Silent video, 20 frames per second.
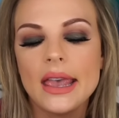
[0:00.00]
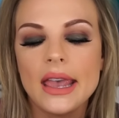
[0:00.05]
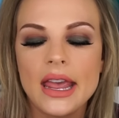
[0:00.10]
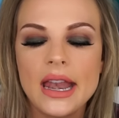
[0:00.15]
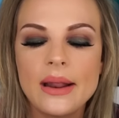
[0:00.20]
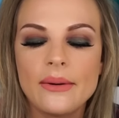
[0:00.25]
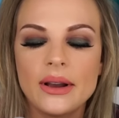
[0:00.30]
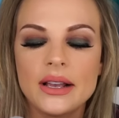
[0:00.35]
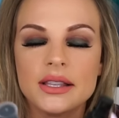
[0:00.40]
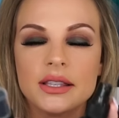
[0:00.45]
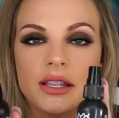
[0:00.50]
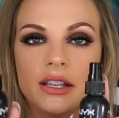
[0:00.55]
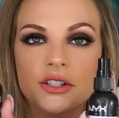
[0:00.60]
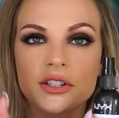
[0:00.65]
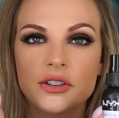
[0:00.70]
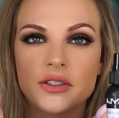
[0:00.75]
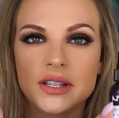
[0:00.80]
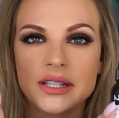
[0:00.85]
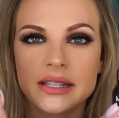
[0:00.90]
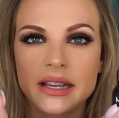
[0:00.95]
anyways, these
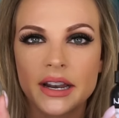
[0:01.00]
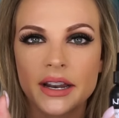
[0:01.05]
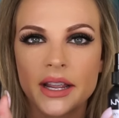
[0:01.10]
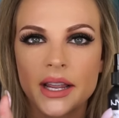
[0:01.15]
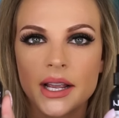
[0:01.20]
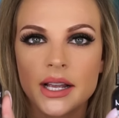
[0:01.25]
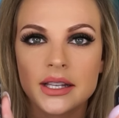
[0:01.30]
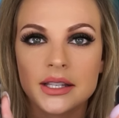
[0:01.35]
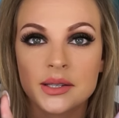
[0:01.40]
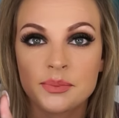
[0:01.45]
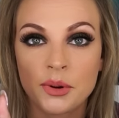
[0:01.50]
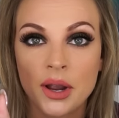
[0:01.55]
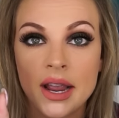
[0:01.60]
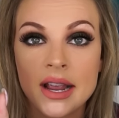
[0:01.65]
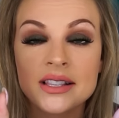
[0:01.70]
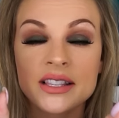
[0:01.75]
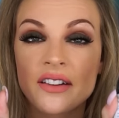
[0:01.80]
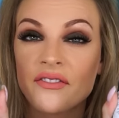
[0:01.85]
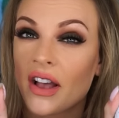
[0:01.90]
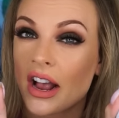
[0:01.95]
are the setting
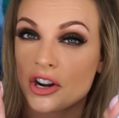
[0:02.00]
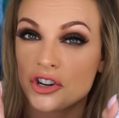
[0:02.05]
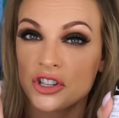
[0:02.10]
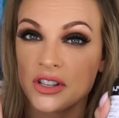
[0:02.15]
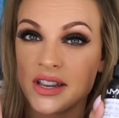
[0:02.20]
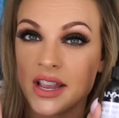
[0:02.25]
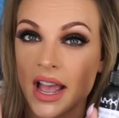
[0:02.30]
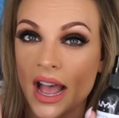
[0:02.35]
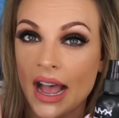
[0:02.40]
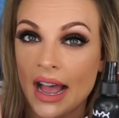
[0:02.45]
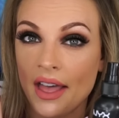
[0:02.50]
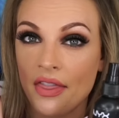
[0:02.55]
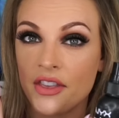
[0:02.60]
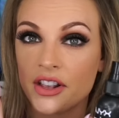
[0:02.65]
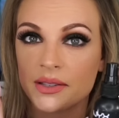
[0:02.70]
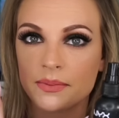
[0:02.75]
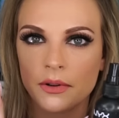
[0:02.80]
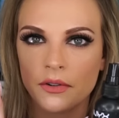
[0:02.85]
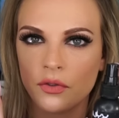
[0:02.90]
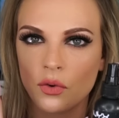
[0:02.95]
sprays. I've actually had
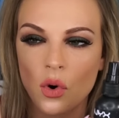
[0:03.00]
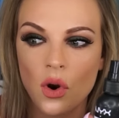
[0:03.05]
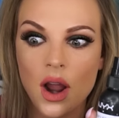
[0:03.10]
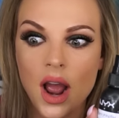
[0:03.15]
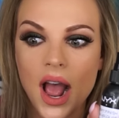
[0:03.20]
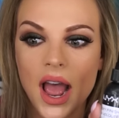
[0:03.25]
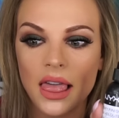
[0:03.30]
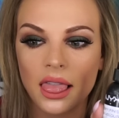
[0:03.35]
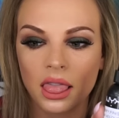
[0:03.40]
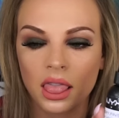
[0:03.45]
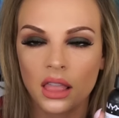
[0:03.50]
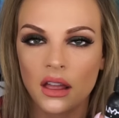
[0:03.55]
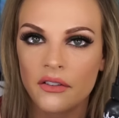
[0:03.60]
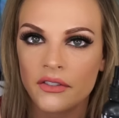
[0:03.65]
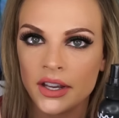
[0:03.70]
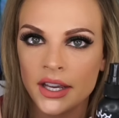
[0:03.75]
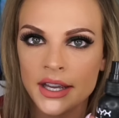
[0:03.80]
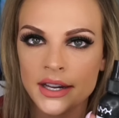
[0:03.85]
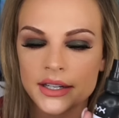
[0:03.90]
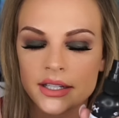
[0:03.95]
this before, I love
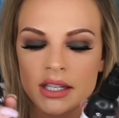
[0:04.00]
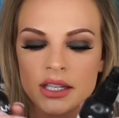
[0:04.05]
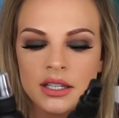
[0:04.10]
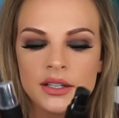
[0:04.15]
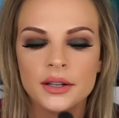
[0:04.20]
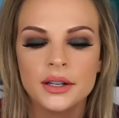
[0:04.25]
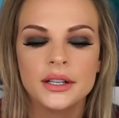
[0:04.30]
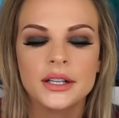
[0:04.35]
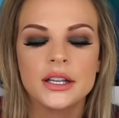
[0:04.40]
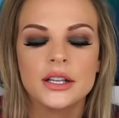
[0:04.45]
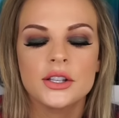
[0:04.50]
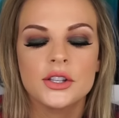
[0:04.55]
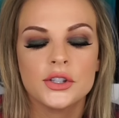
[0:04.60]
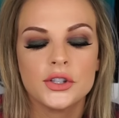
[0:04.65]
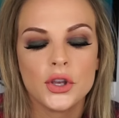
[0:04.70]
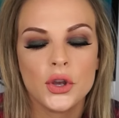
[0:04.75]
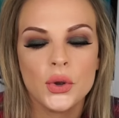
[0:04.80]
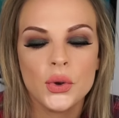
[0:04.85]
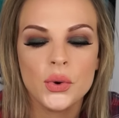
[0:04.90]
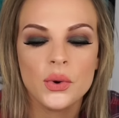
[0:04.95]
it,
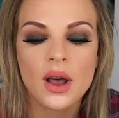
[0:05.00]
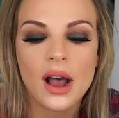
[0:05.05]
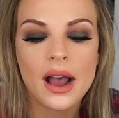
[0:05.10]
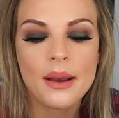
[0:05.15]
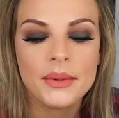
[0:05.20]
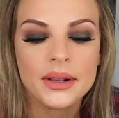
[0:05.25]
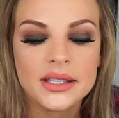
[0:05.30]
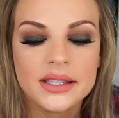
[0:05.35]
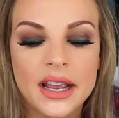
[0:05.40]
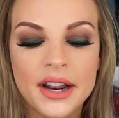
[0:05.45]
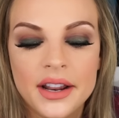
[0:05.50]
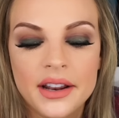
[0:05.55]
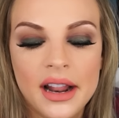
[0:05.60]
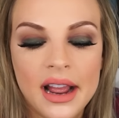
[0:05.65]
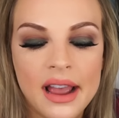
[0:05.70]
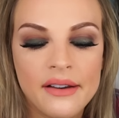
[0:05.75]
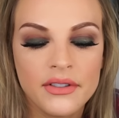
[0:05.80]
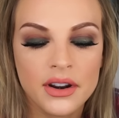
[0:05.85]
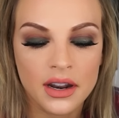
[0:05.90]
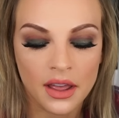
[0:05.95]
so I'm excited I
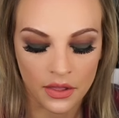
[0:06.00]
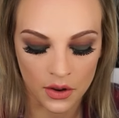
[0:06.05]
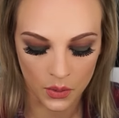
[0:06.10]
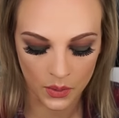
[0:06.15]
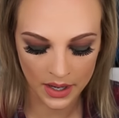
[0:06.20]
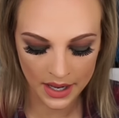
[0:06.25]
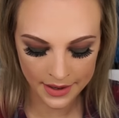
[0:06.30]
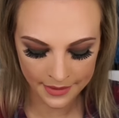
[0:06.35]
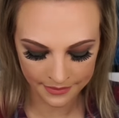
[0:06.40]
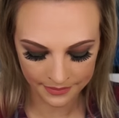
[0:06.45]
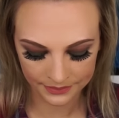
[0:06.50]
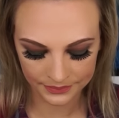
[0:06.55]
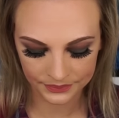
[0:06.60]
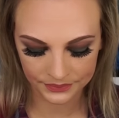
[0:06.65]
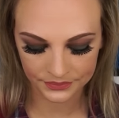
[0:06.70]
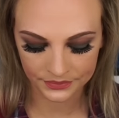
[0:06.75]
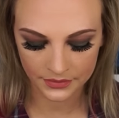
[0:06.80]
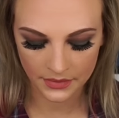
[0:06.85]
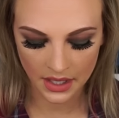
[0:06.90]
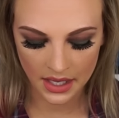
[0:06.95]
have another one.
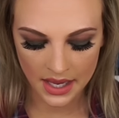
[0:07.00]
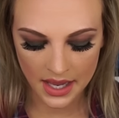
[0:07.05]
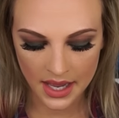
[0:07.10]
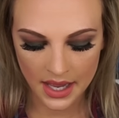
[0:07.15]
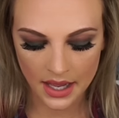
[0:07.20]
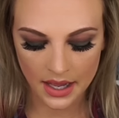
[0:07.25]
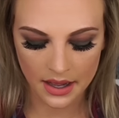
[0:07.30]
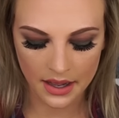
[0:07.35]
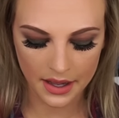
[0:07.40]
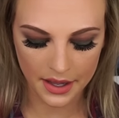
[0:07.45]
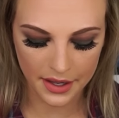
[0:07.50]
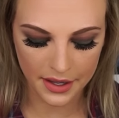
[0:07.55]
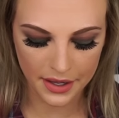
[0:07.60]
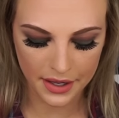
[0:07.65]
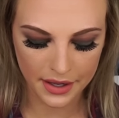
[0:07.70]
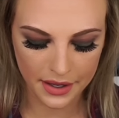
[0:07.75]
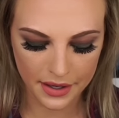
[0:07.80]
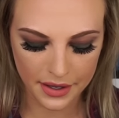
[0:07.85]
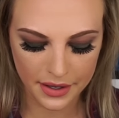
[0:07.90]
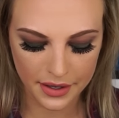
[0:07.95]

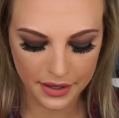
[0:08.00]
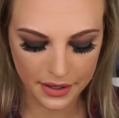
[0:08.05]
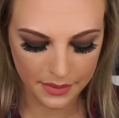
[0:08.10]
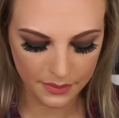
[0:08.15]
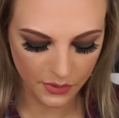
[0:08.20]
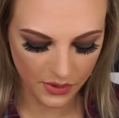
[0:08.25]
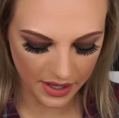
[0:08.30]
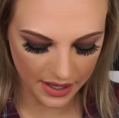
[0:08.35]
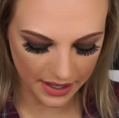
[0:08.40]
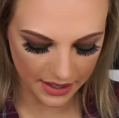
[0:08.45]
Um what